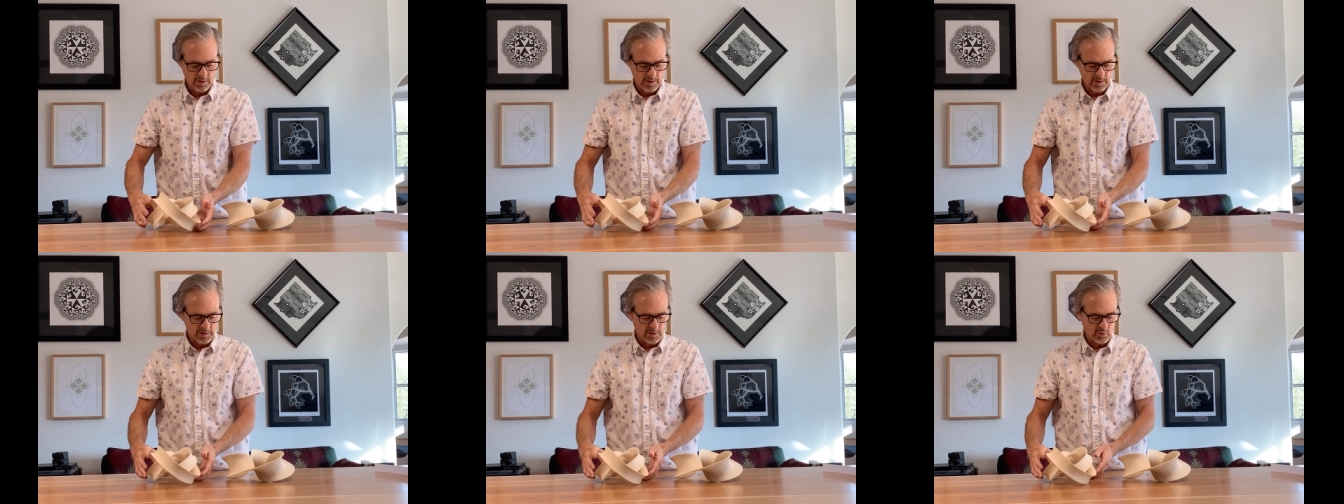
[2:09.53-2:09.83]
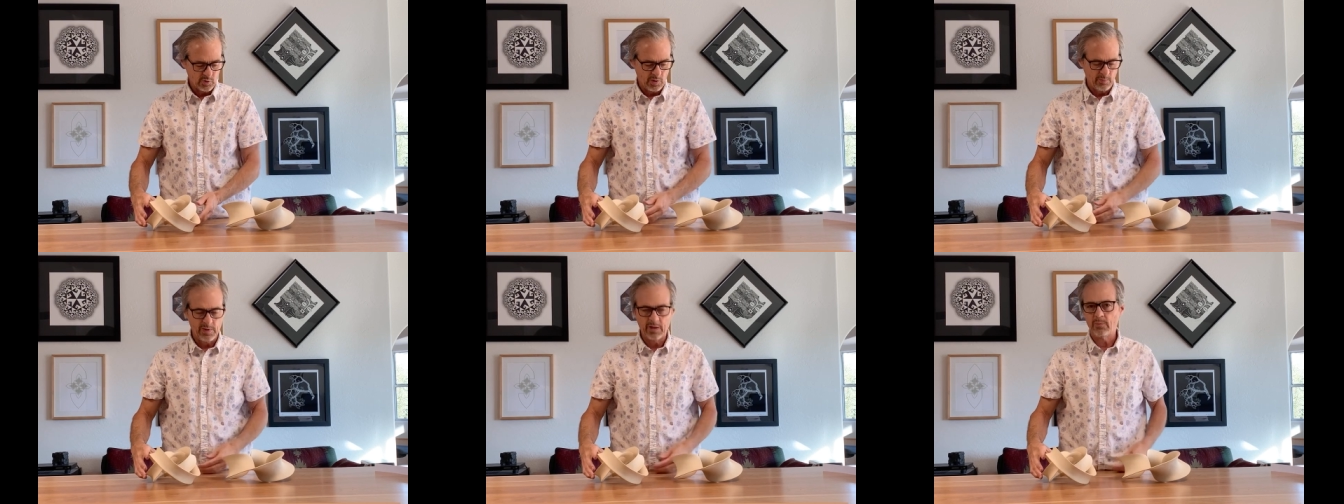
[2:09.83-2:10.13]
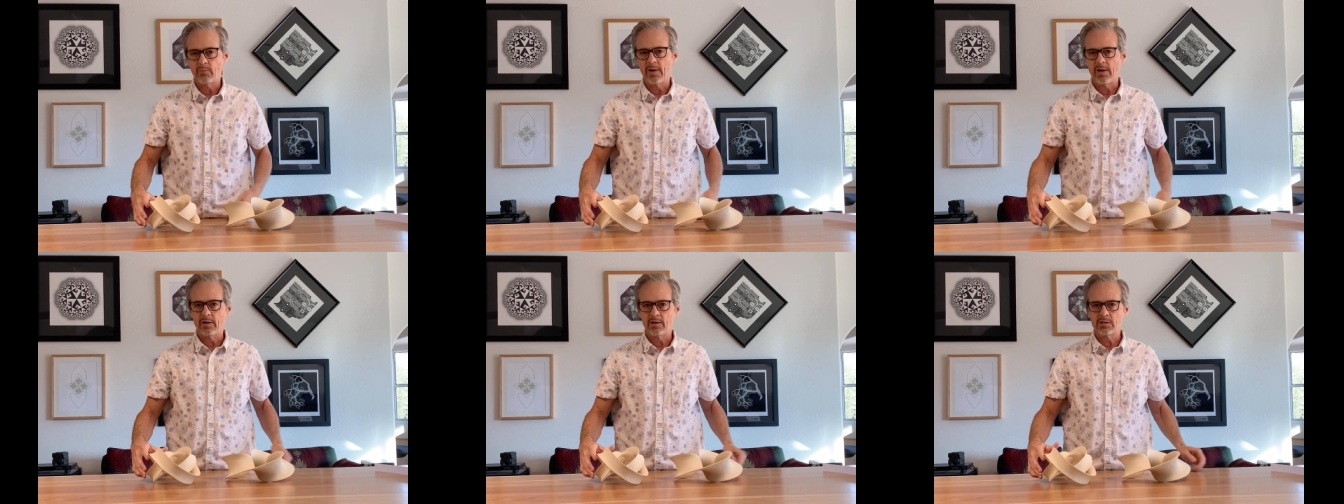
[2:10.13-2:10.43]
Joint
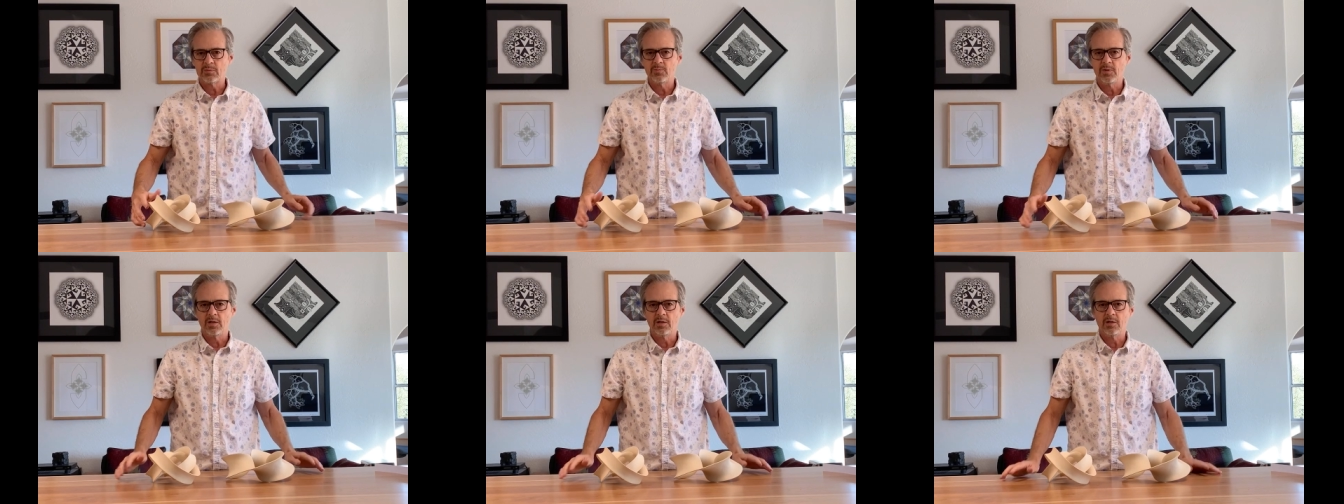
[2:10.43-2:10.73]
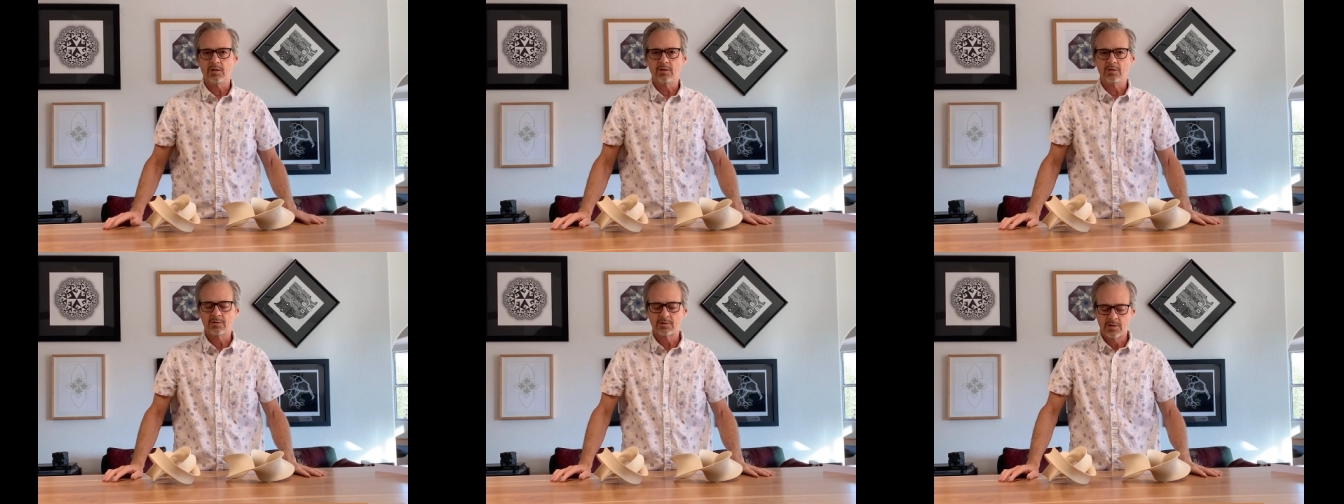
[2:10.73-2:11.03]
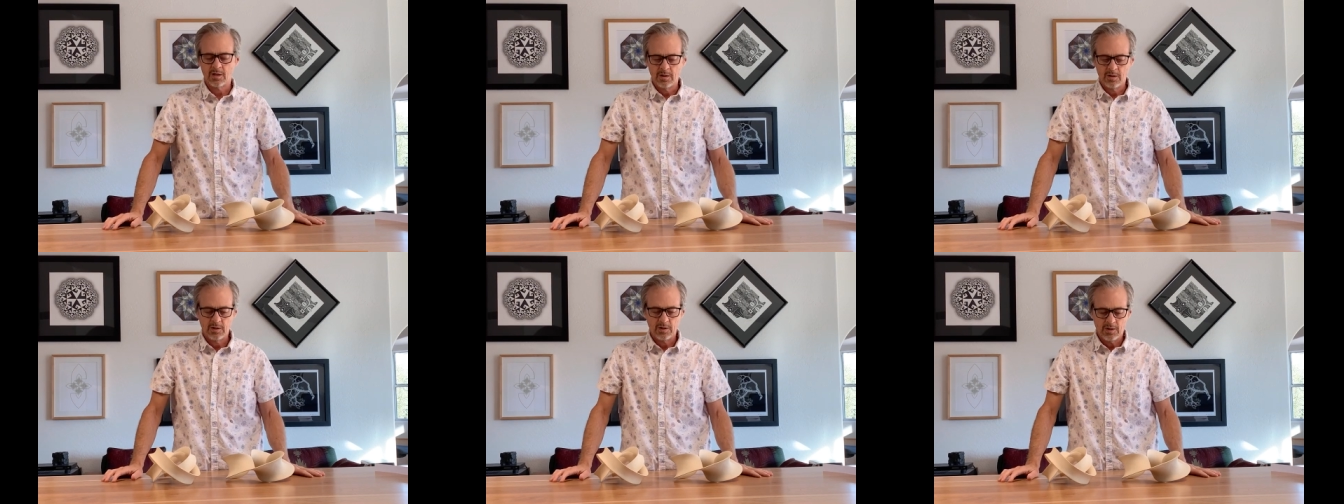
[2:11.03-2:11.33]
Mathematics Meetings
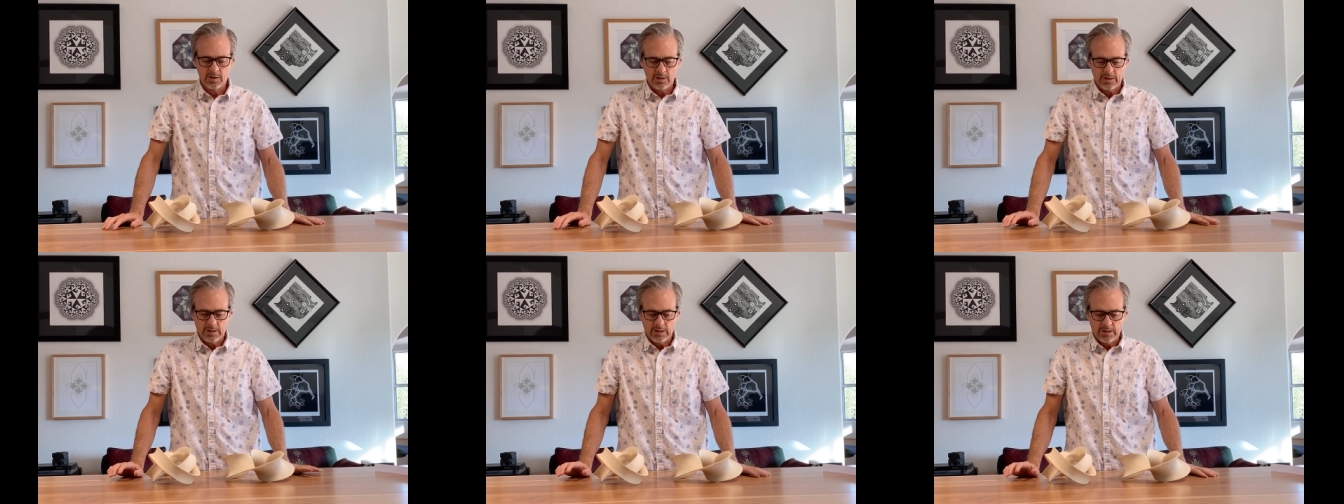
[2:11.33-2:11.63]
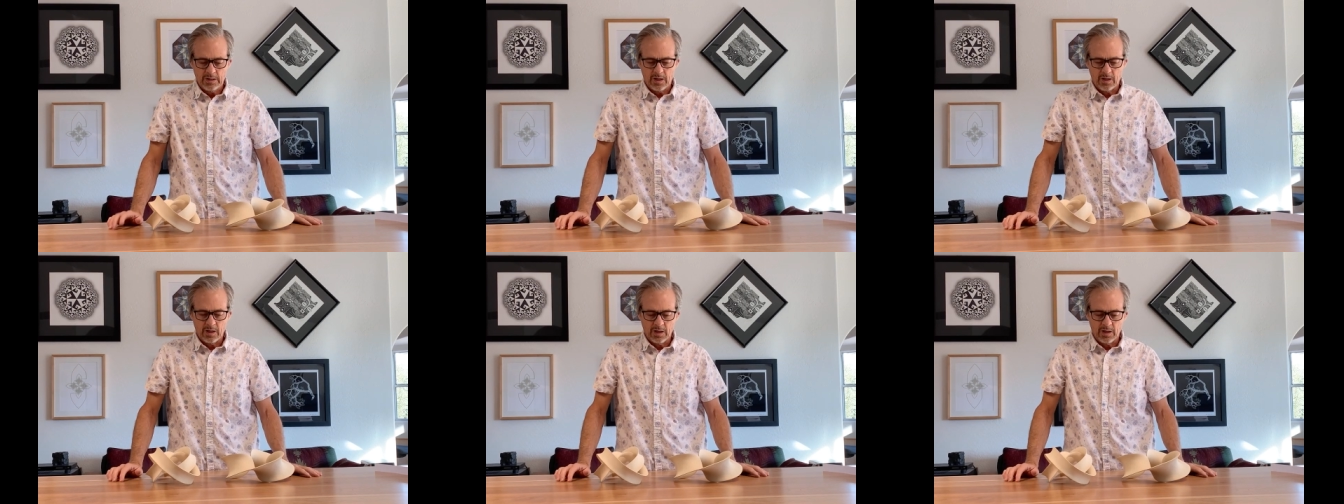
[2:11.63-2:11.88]
uh,